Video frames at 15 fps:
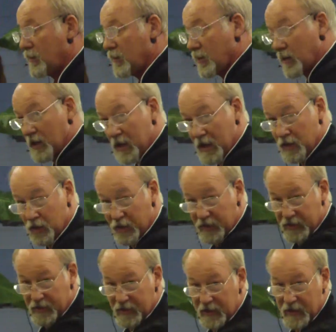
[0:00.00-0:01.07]
okay, you can
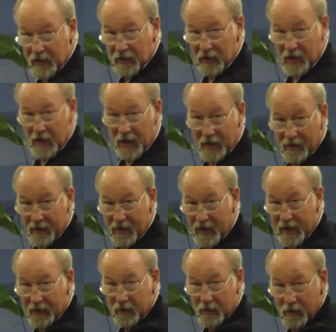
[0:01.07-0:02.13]
see a lot of
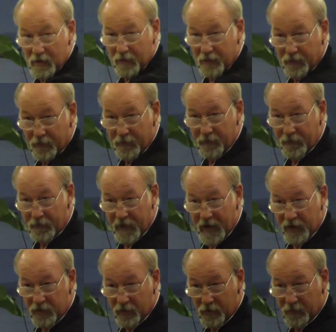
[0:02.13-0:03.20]
that
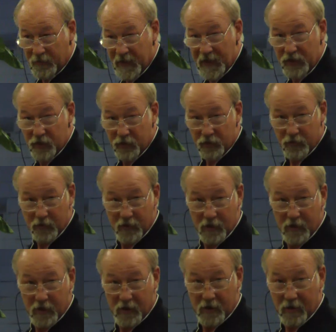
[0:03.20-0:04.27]
facial features,
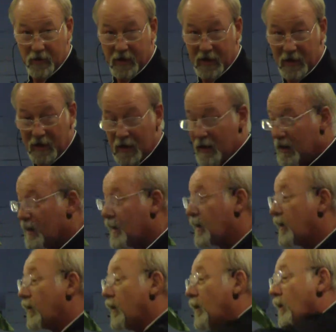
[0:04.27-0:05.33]
okay?
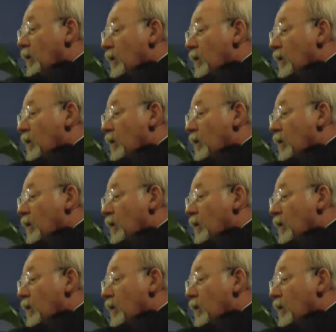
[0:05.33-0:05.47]
Now,